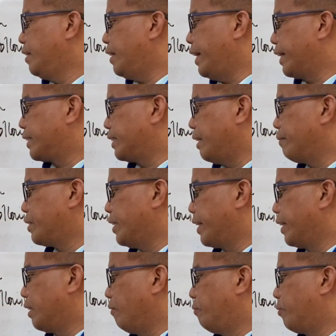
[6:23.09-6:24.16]
X times
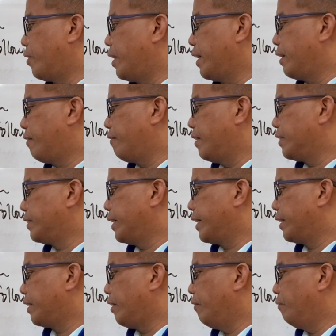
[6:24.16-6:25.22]
negative 4i equals
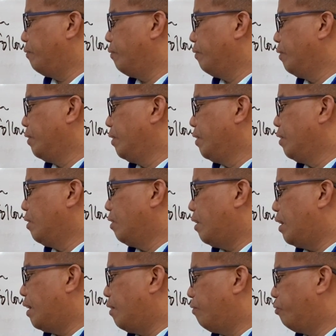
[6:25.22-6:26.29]
negative
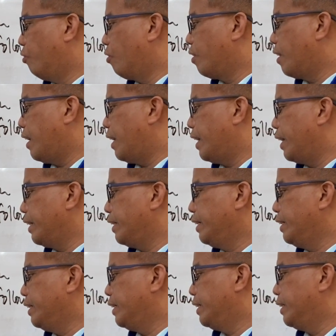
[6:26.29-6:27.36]

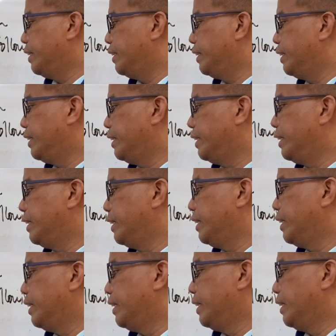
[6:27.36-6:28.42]
4i
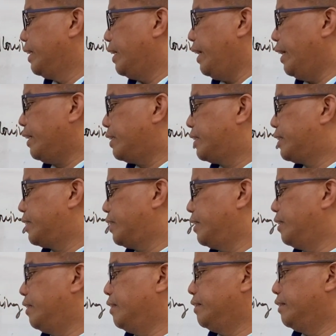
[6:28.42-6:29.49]
x.
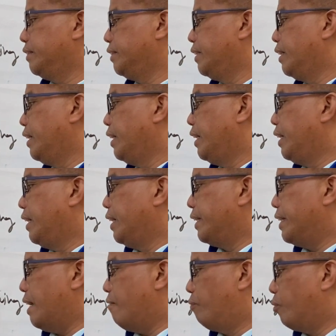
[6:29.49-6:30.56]

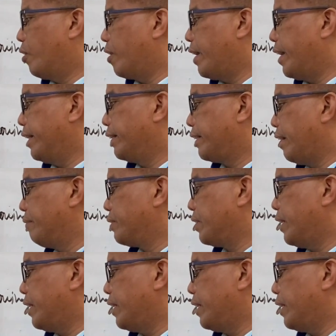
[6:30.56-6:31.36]
Then 4i times